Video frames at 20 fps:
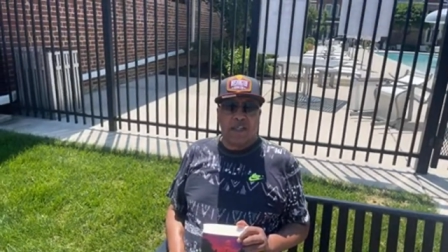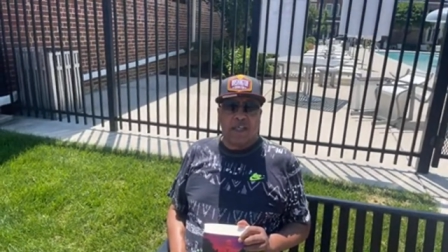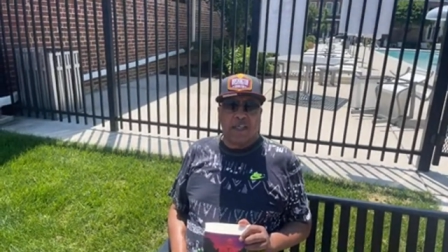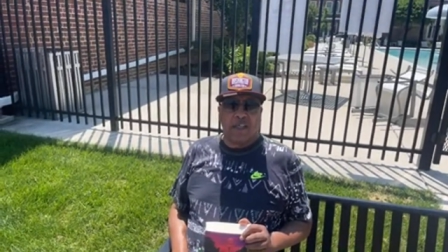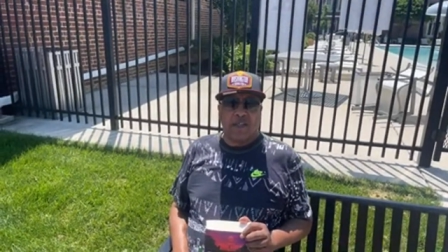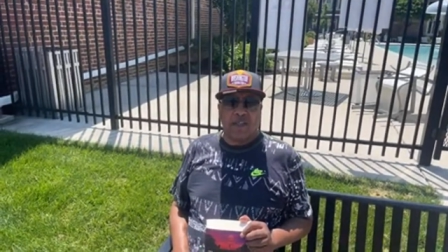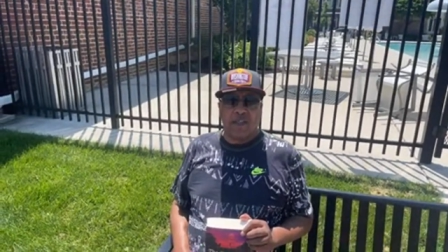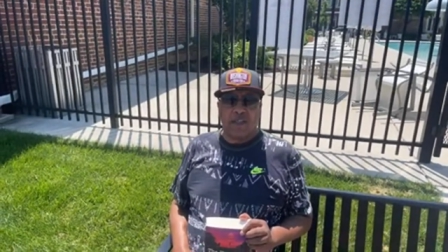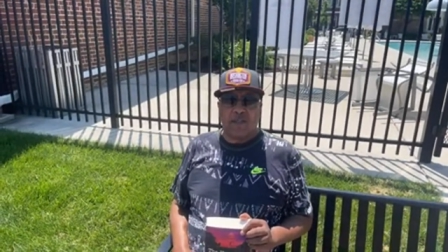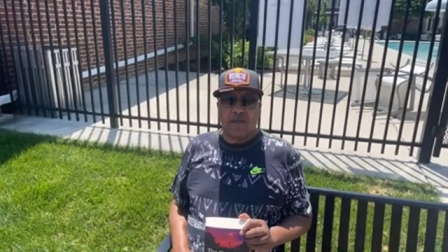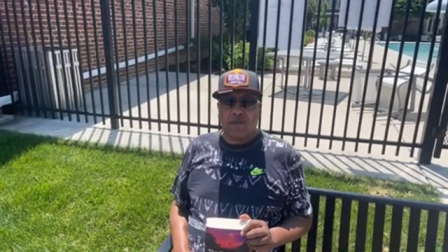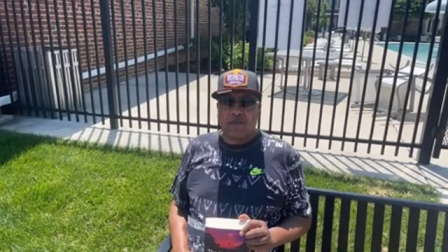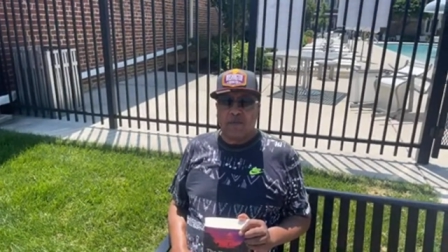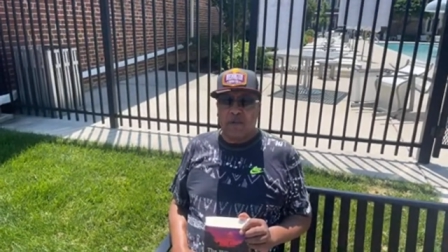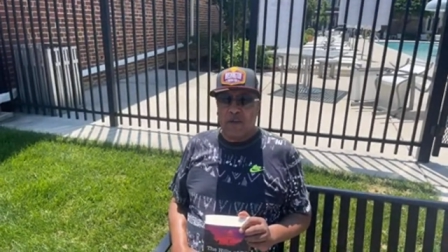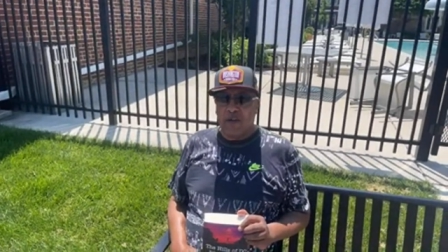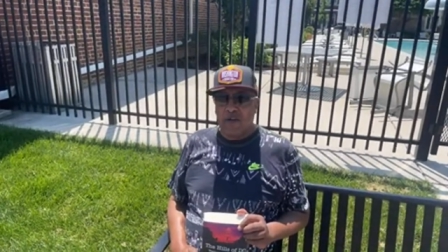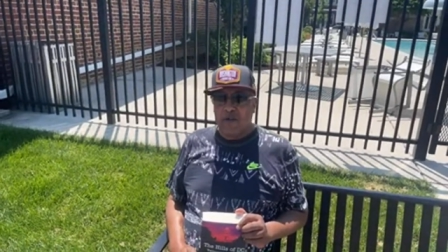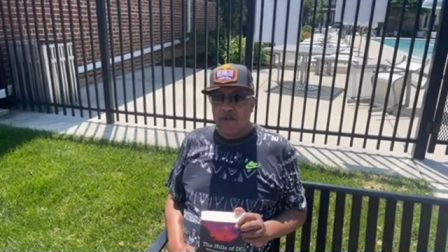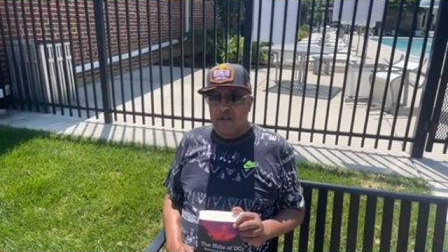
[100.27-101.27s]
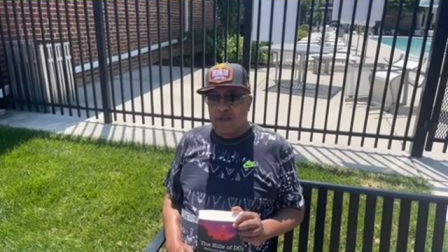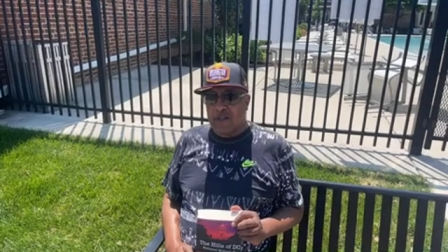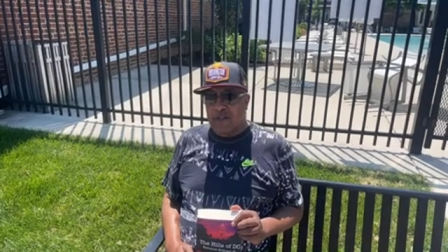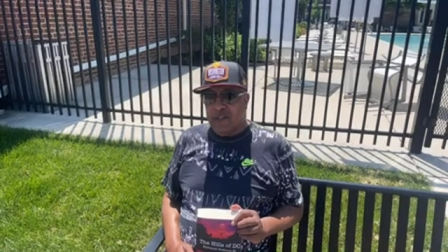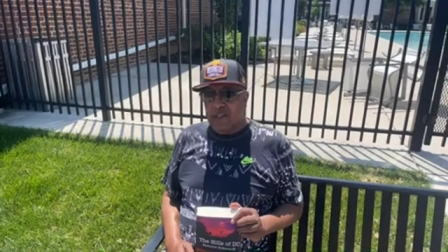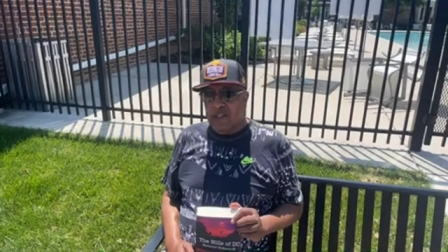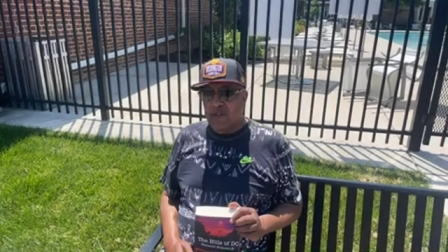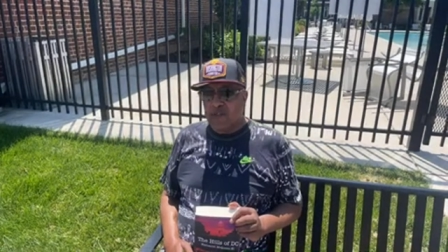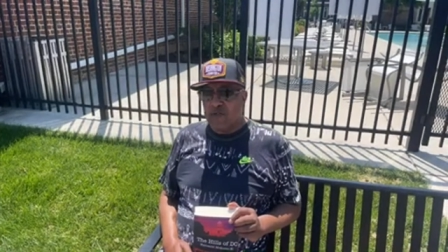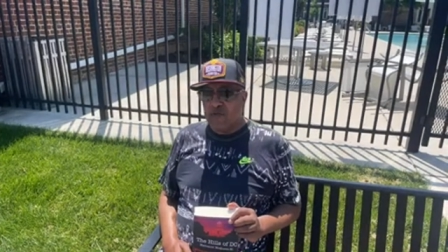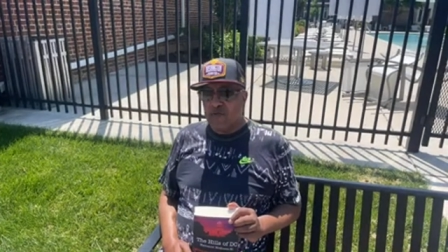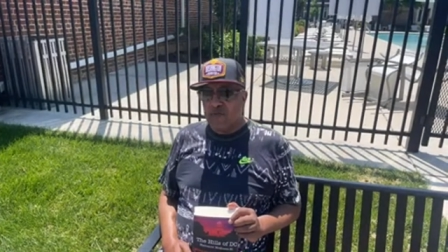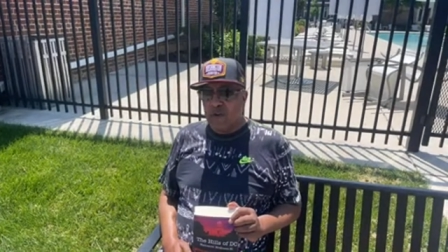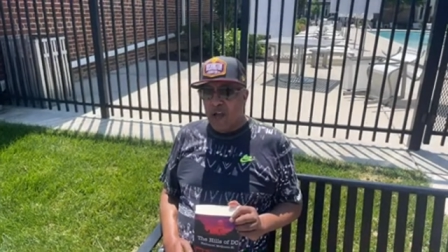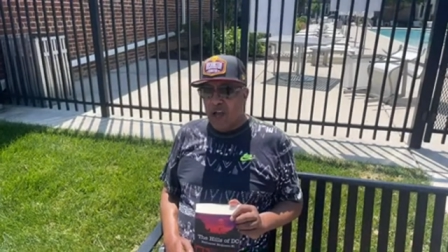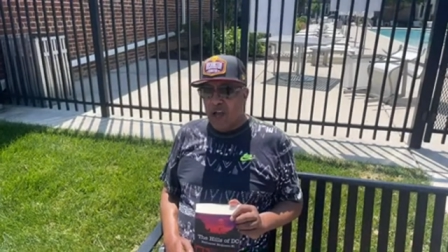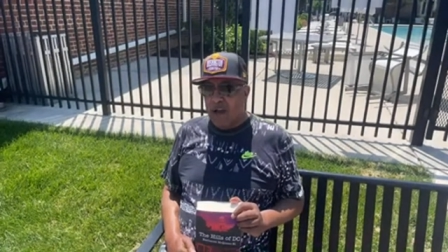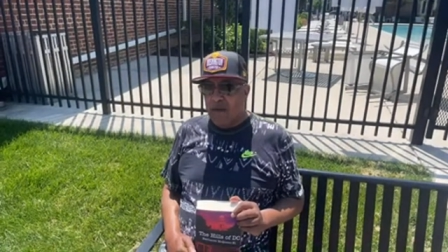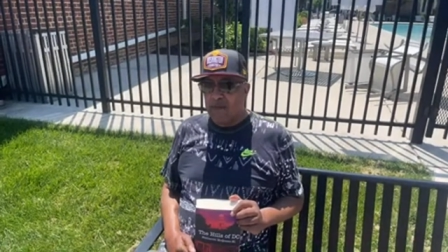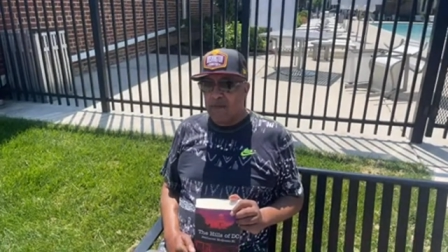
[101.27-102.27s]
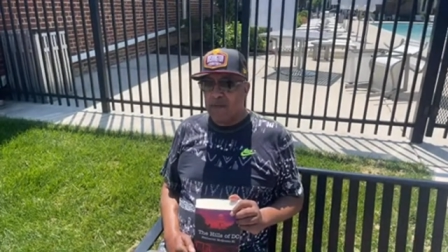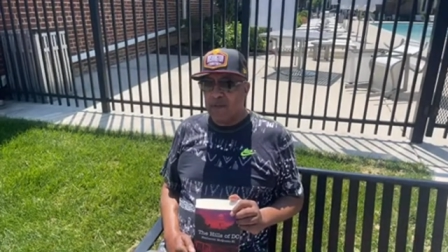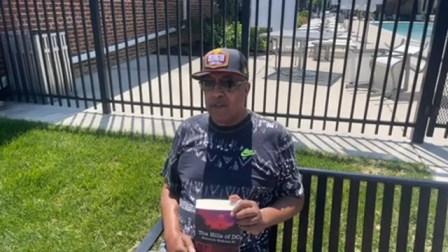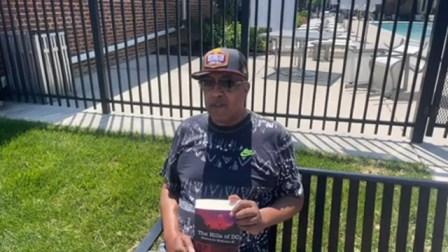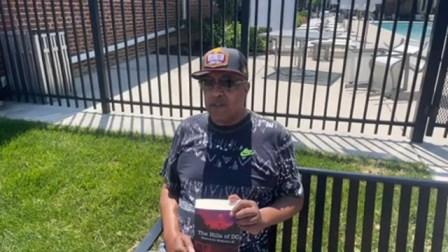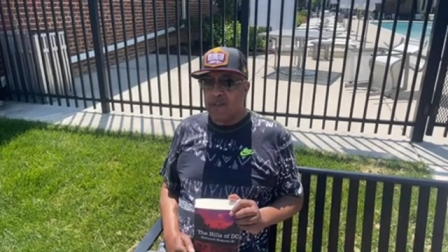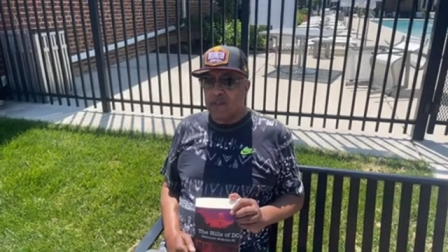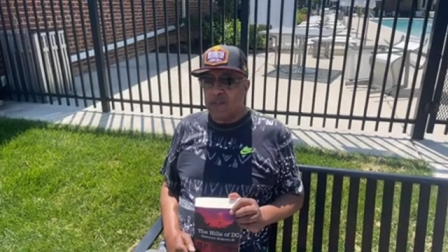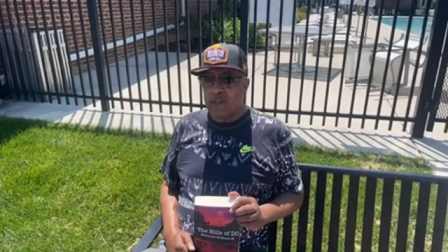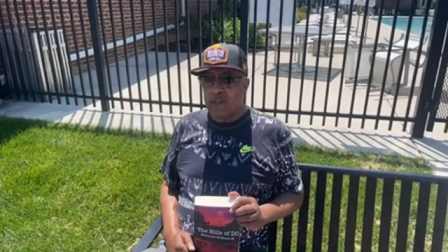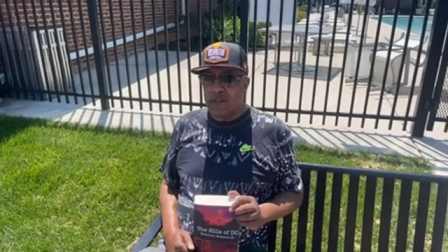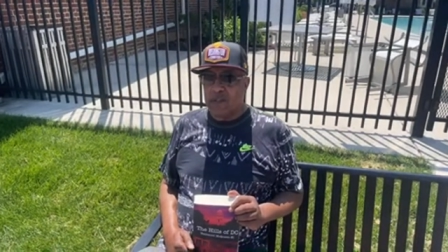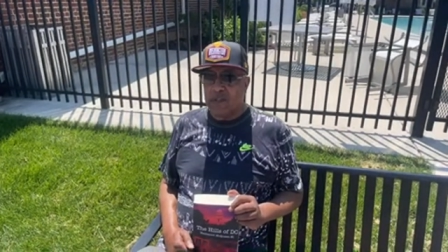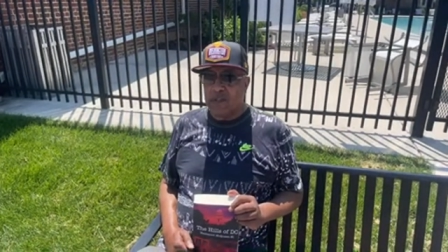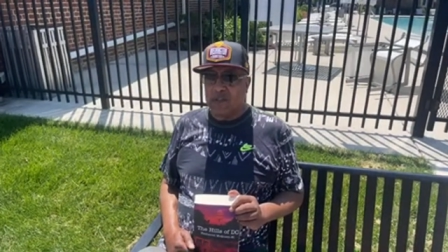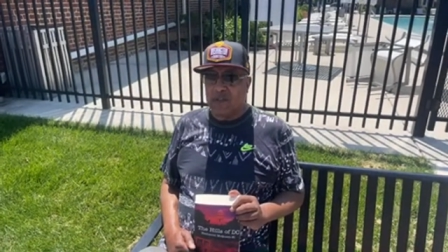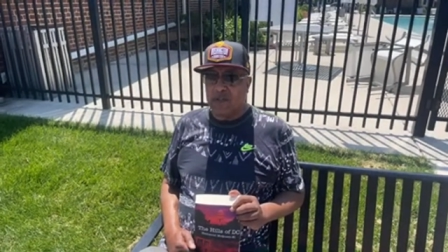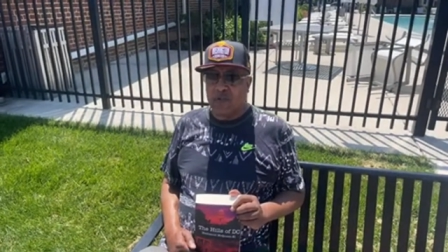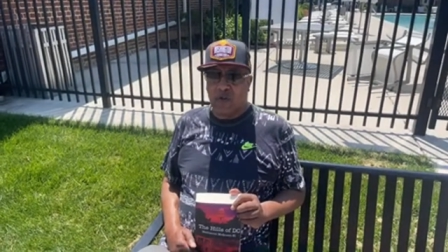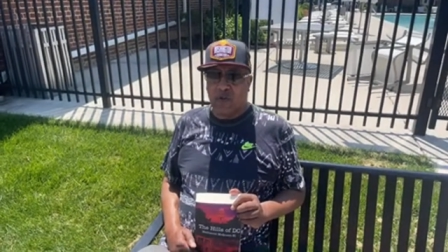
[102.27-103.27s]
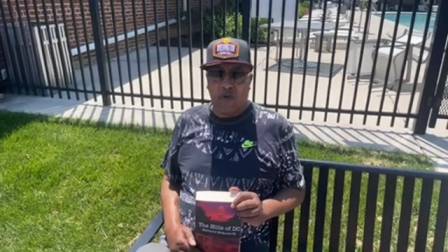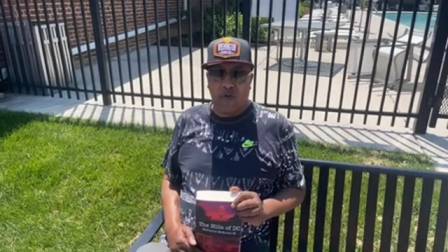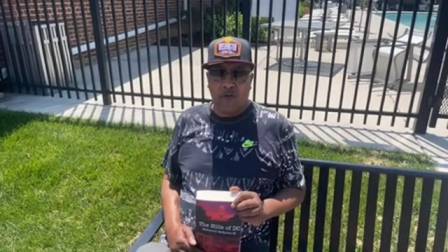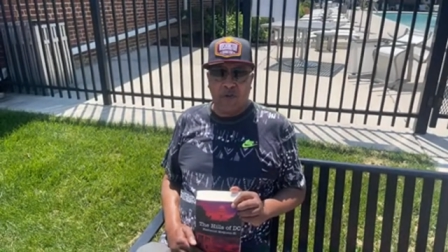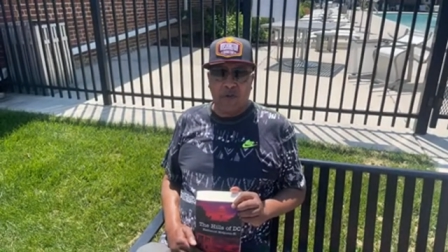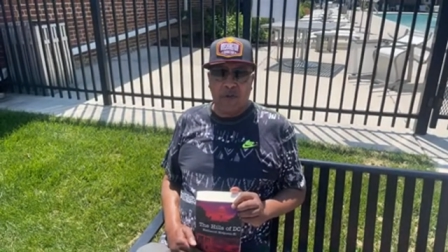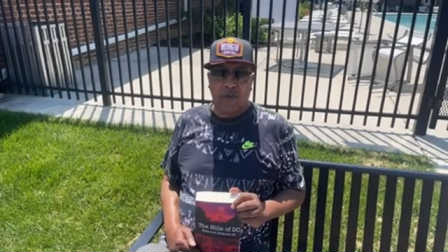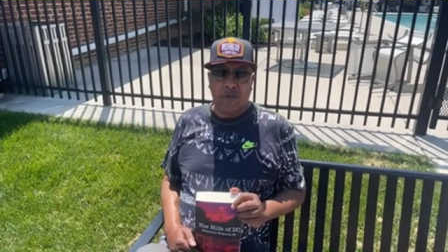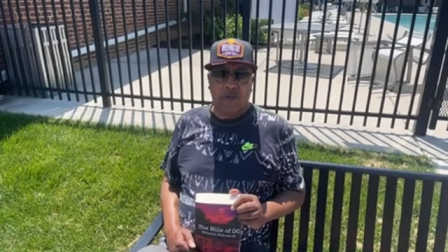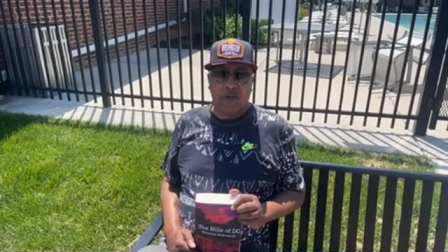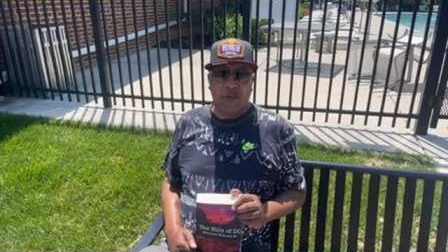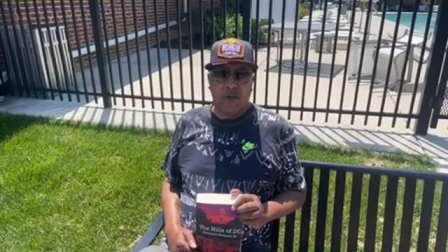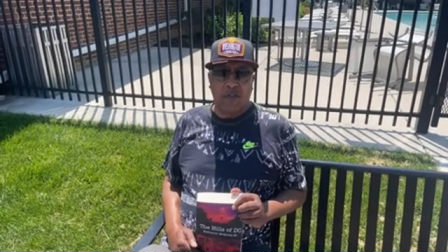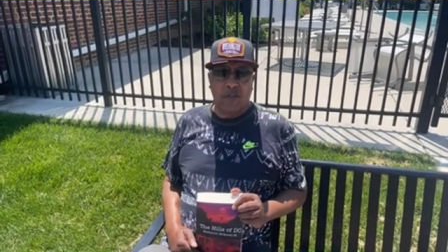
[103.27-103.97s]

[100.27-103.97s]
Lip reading: I say the areas that you robbing, extorting,